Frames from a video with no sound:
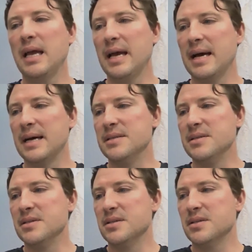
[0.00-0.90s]

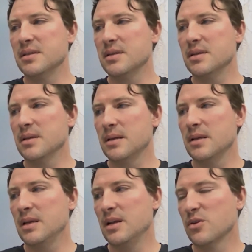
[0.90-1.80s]
And,
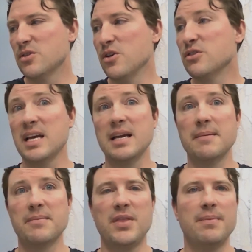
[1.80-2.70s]
you know, so there's
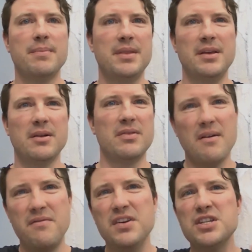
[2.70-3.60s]
a, you know, the
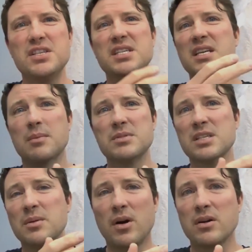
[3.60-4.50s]
efficiency comes
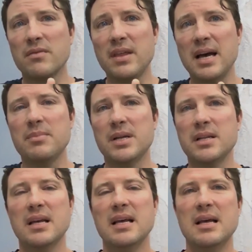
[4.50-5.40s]
into part of that,
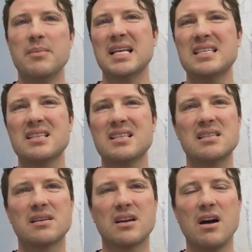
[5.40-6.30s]
but that's
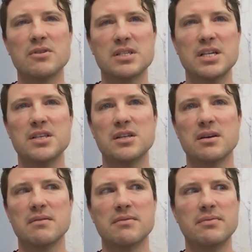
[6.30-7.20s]
less a conversation
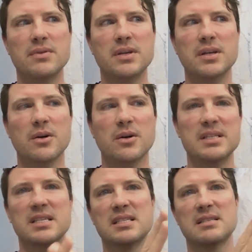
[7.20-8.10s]
of, you know,
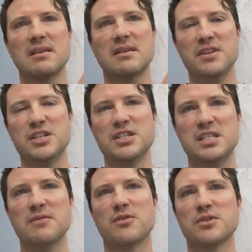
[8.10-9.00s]
is this
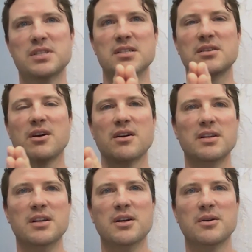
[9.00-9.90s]
efficiency versus our,
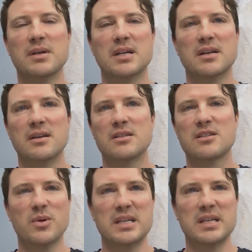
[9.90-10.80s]
you know,
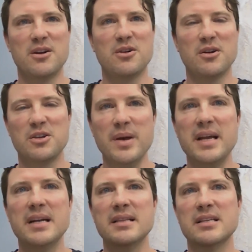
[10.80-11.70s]
slowing down in our
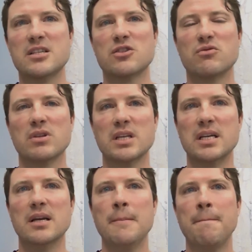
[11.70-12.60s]
humanity. This is
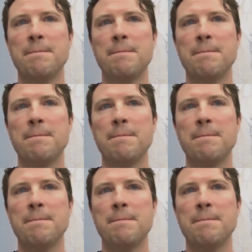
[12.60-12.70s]
really,